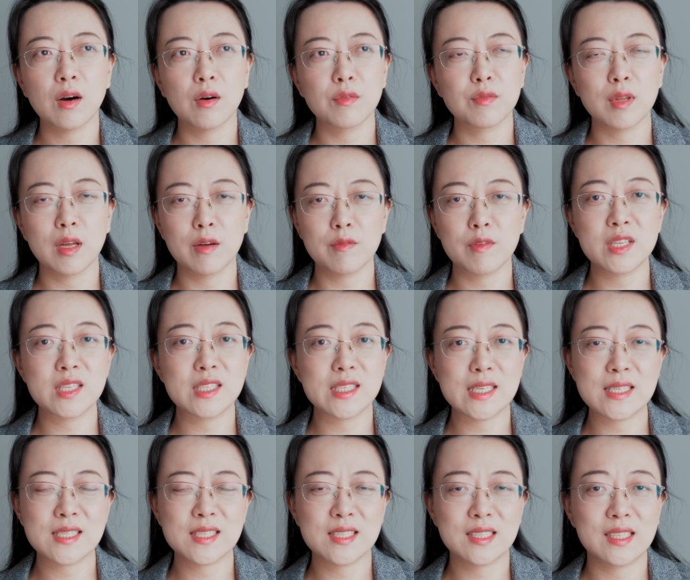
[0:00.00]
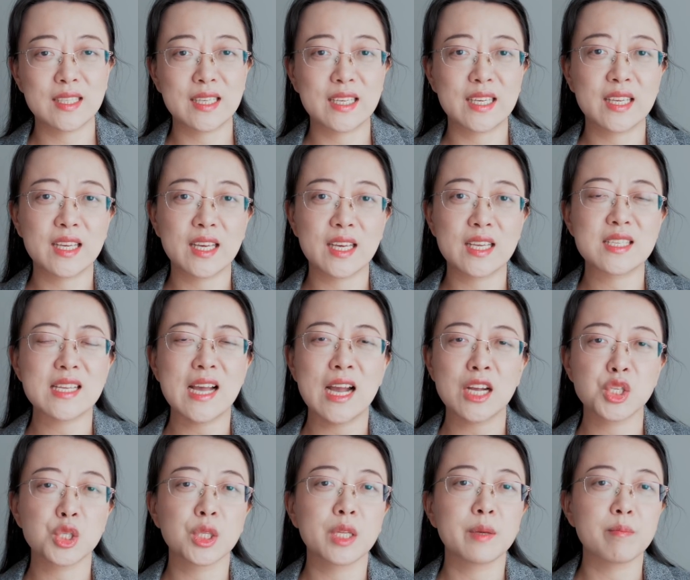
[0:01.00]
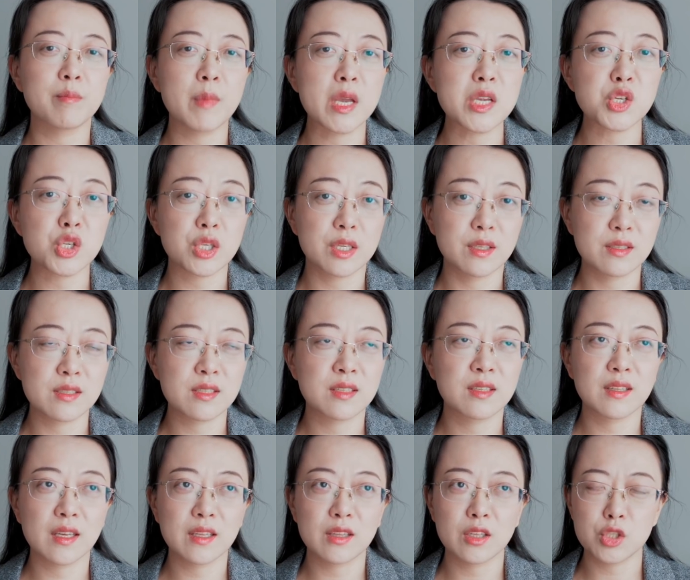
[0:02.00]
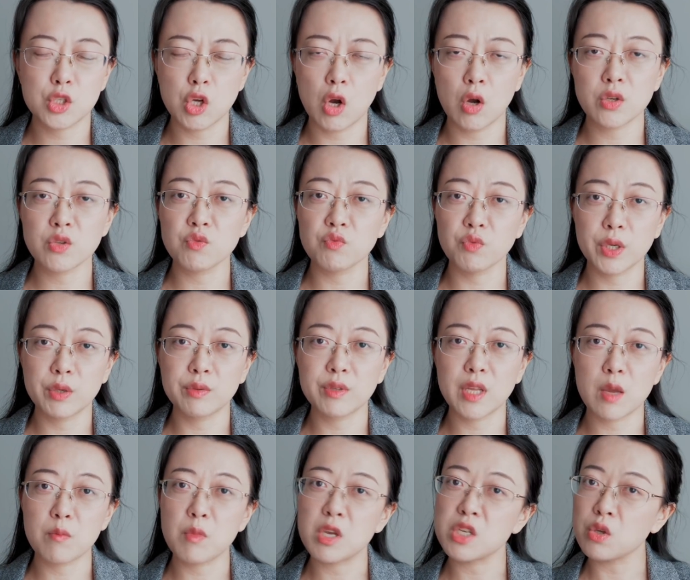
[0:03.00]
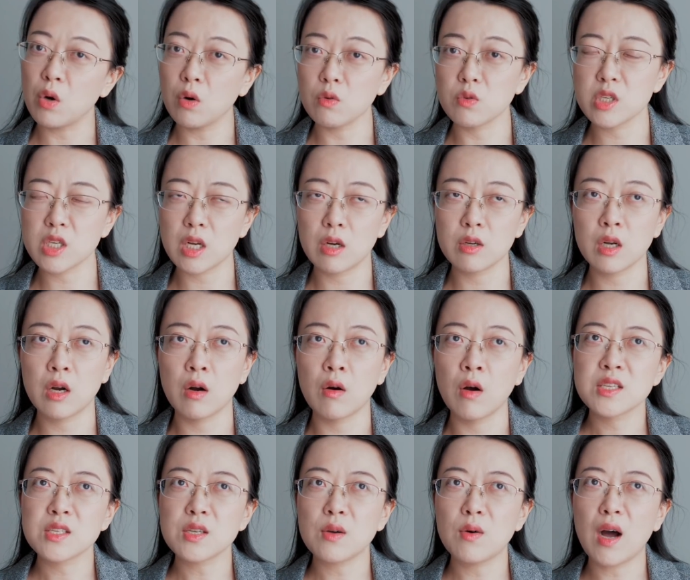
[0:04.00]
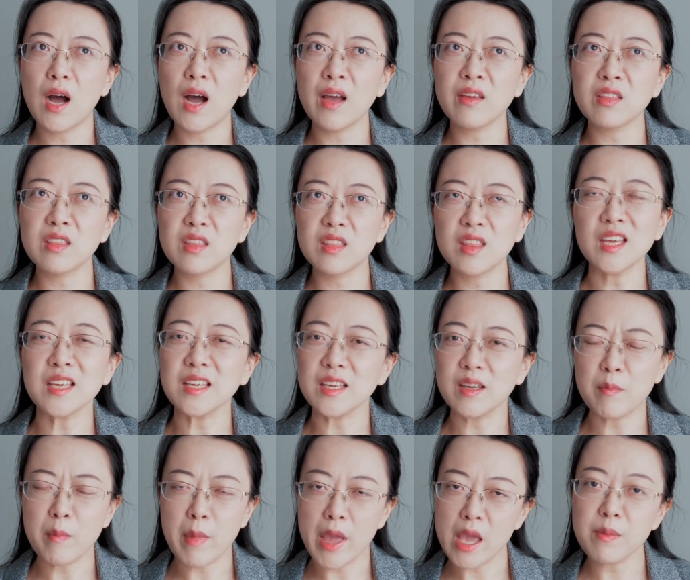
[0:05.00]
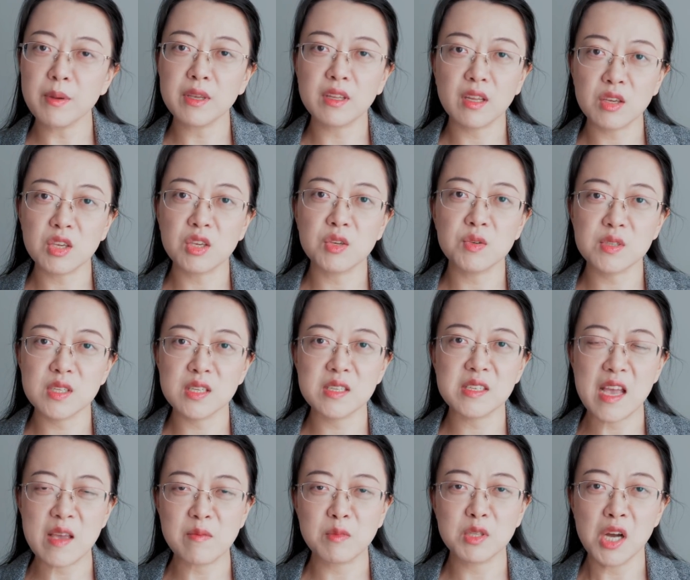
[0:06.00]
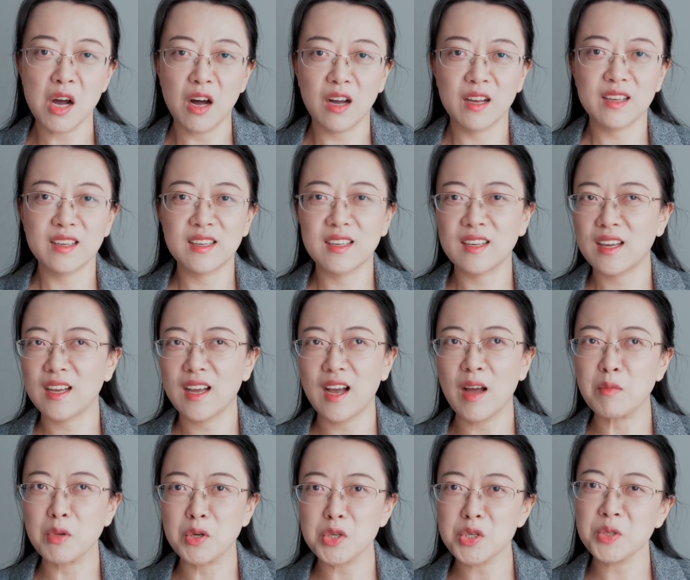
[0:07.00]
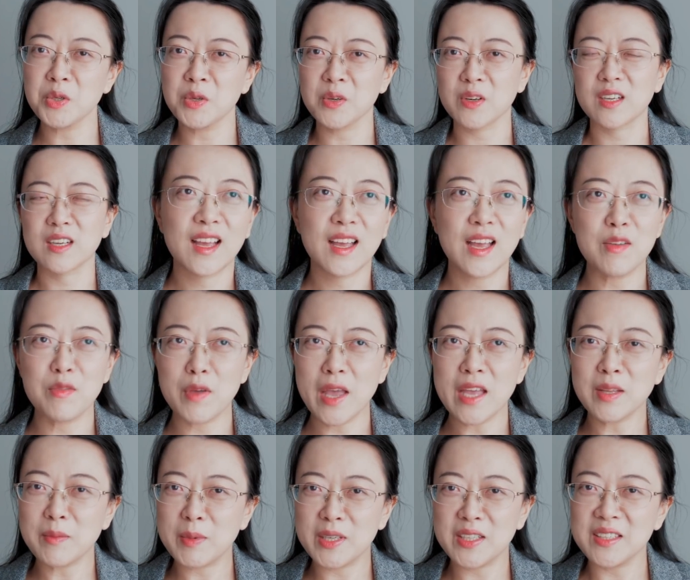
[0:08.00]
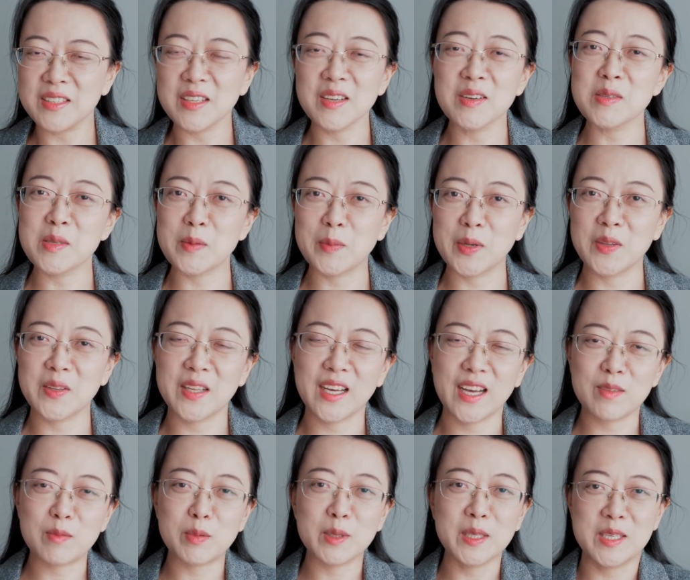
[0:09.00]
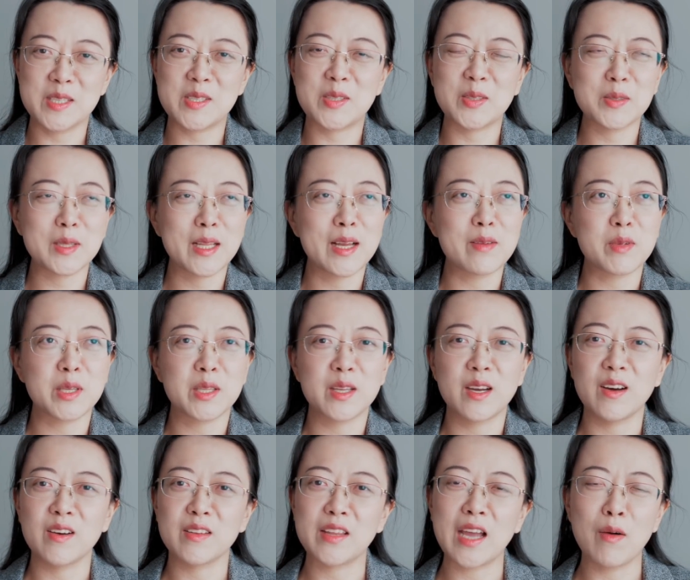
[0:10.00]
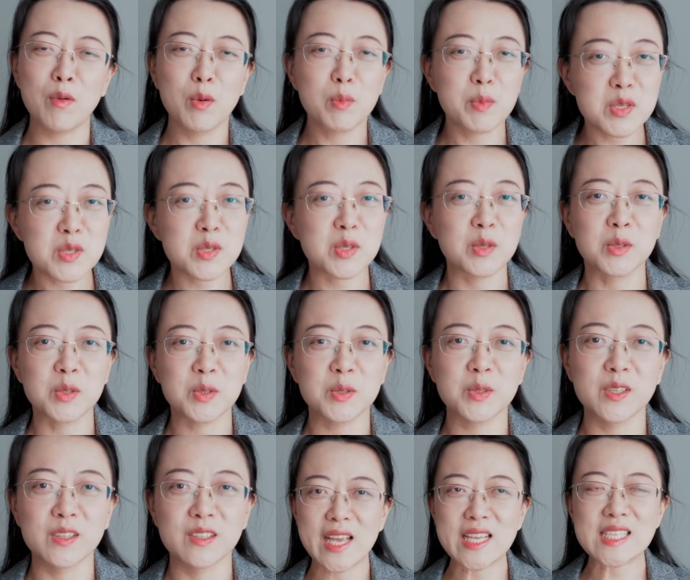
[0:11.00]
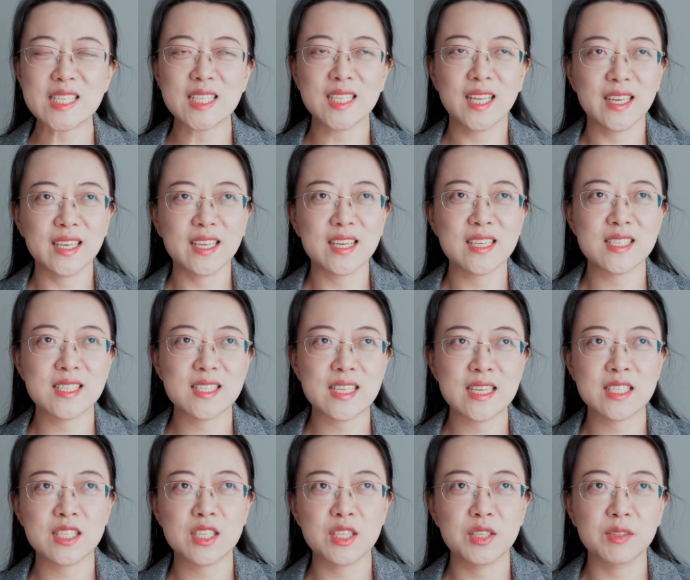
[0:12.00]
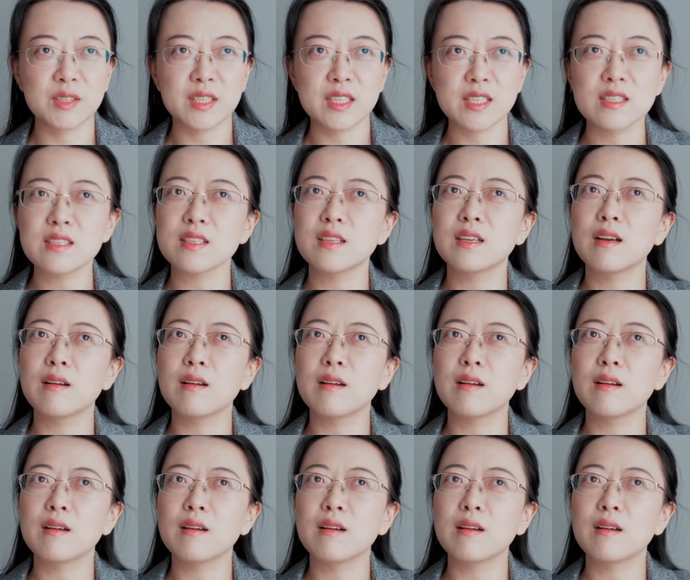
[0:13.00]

of Love and Destiny, it's actually mentioned that the dog's real name is Hong Shao Rou. So I think maybe they use the same dog. I'm not sure. If anybody knows about that, please do let me know. That would be so cool. It's like a 6 degrees